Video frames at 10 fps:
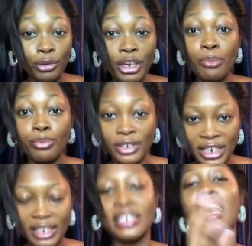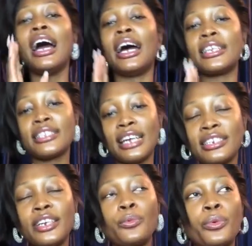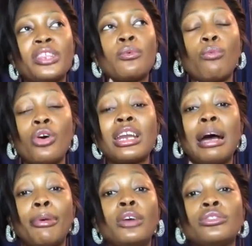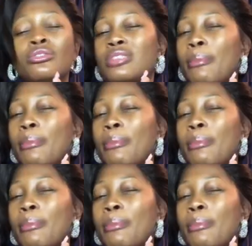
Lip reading: 3, protect. I started with 1 about